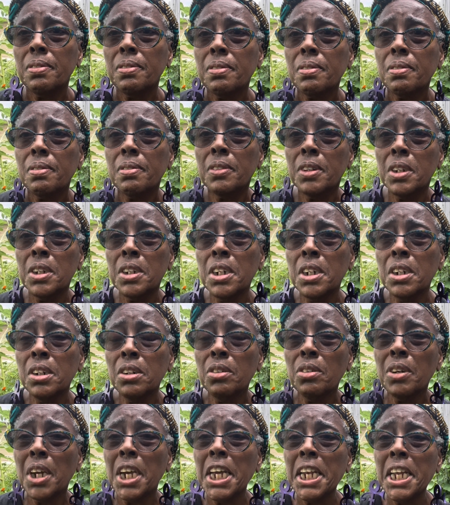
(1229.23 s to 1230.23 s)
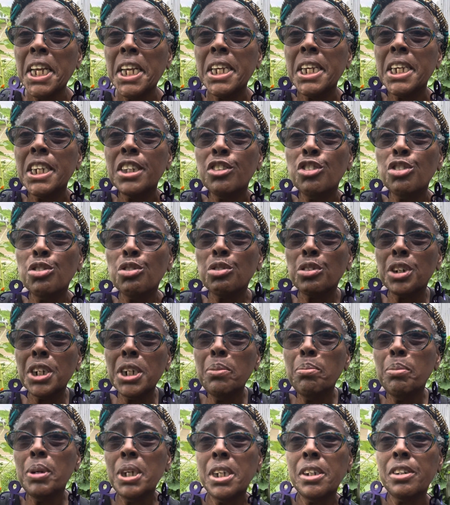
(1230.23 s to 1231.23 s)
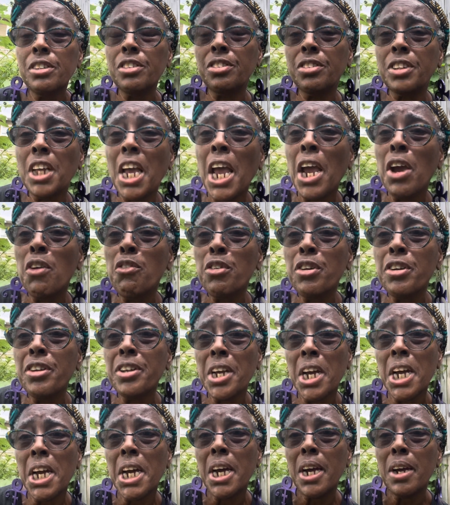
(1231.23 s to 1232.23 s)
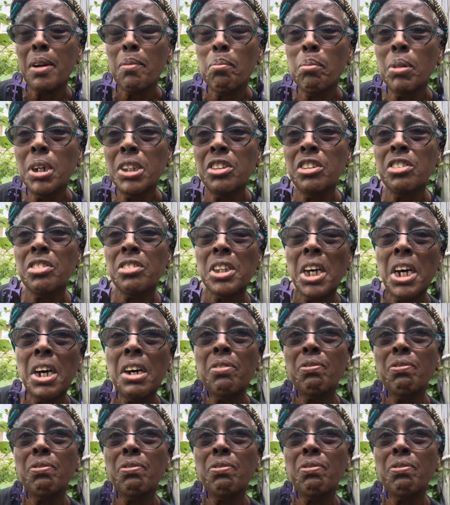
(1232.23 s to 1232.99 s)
you know, and it gets remixed every time, mother side,